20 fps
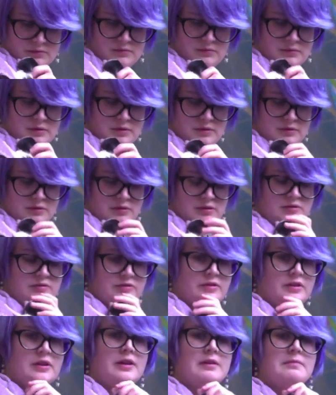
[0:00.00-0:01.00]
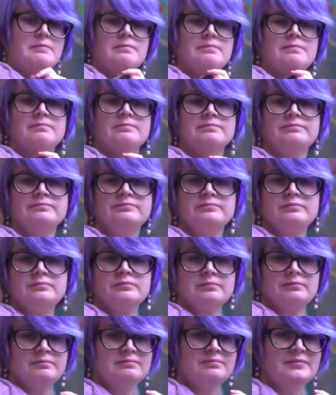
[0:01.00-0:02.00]
So it's good for them.
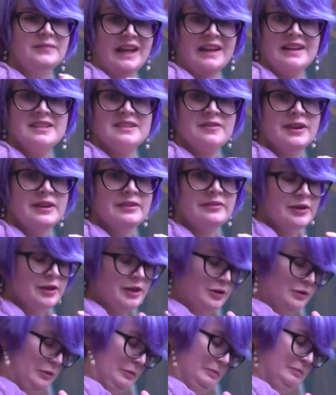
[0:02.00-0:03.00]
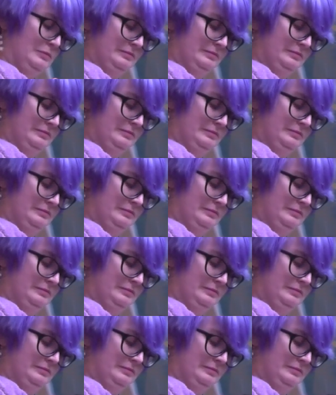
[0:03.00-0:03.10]
And it's fun for you.